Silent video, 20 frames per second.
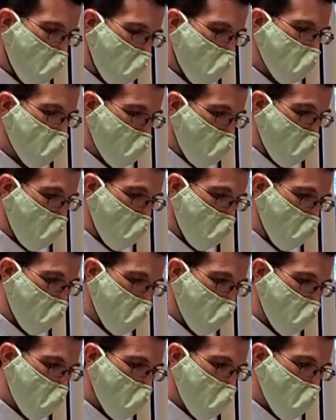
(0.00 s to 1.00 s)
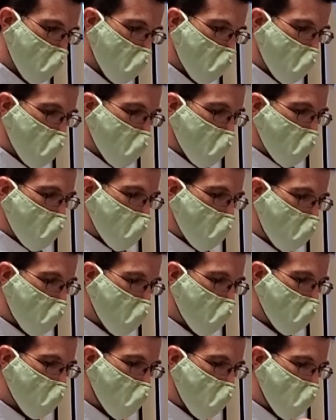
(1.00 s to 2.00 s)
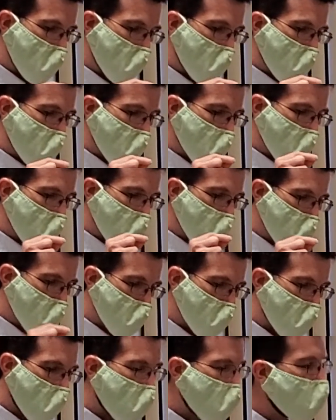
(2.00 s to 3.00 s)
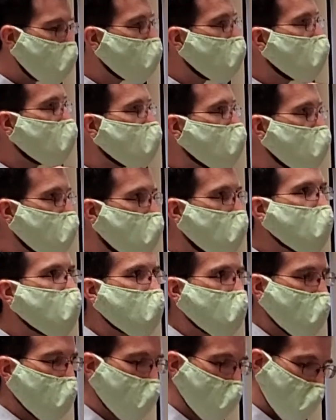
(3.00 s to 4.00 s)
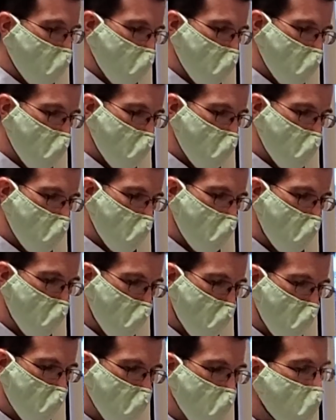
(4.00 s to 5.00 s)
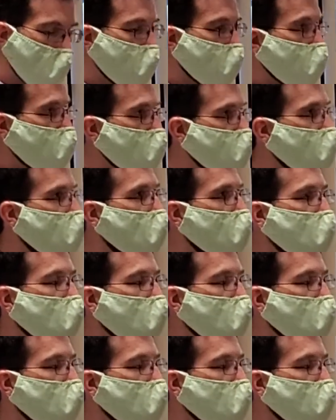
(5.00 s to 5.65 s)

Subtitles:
exile. They believe the tribe of Joseph, among others,